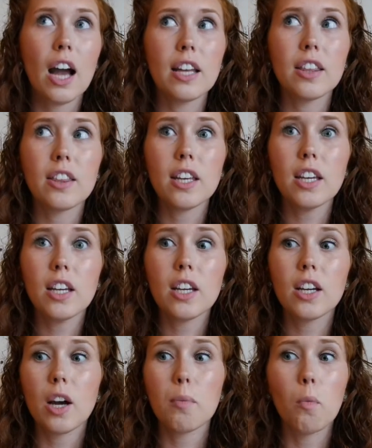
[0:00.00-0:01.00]
I
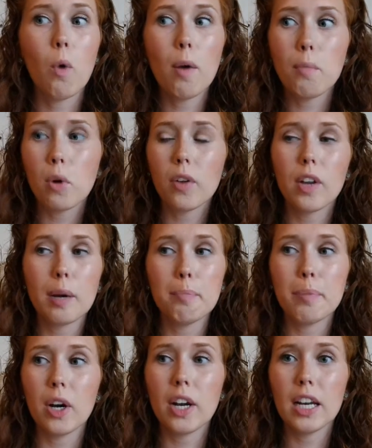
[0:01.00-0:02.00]
think, 1 more that I'm
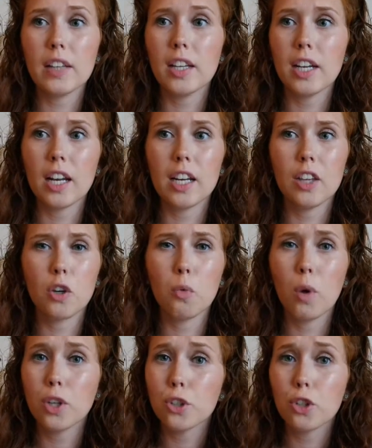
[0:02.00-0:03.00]
burning and then either
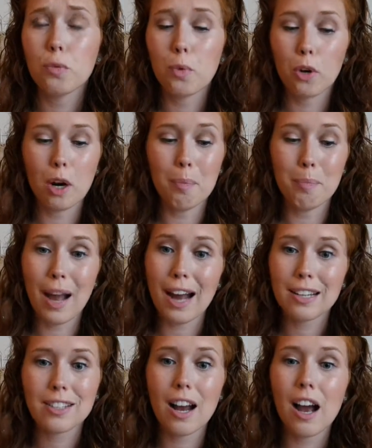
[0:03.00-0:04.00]
1 or 2 more on
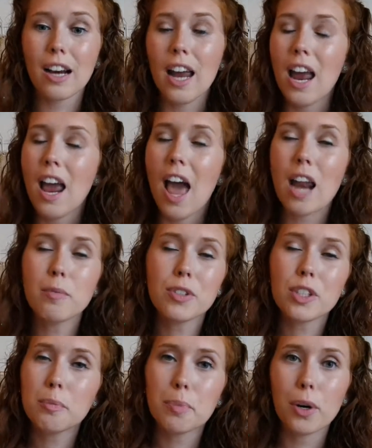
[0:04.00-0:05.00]
backstock, and I'm
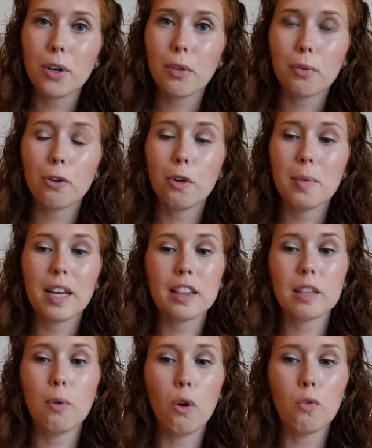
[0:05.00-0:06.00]
just gonna burn through them and
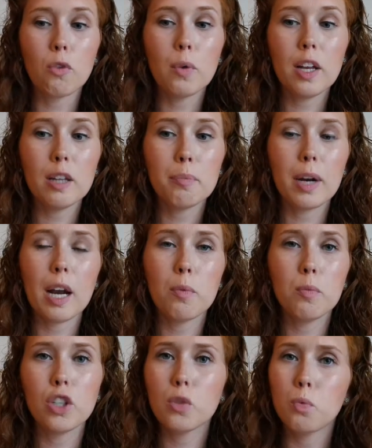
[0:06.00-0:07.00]
get them over with, but I
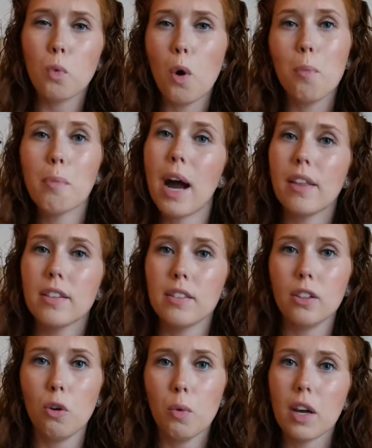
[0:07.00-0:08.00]
just won't buy the
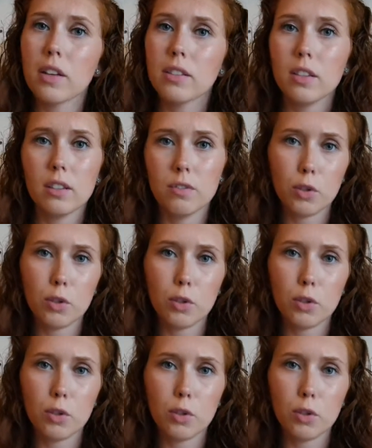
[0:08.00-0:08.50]
single wicks in the